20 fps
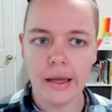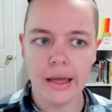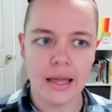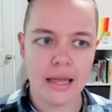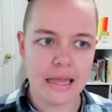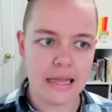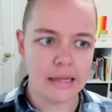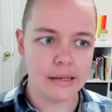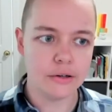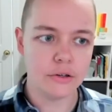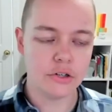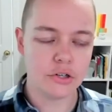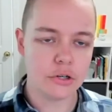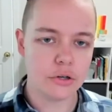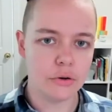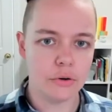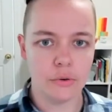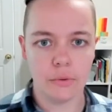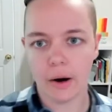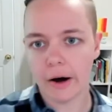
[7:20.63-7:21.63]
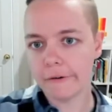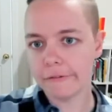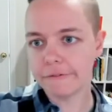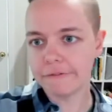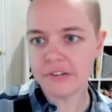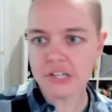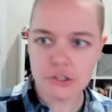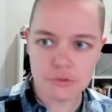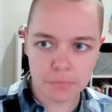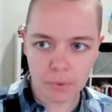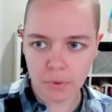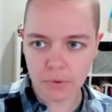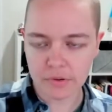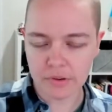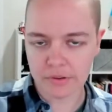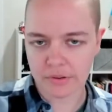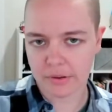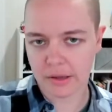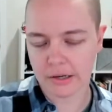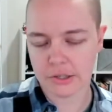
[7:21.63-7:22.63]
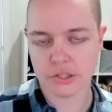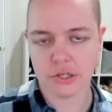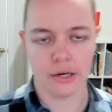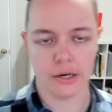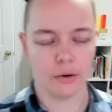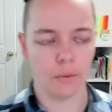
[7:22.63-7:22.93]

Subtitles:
into a fishbowl discussion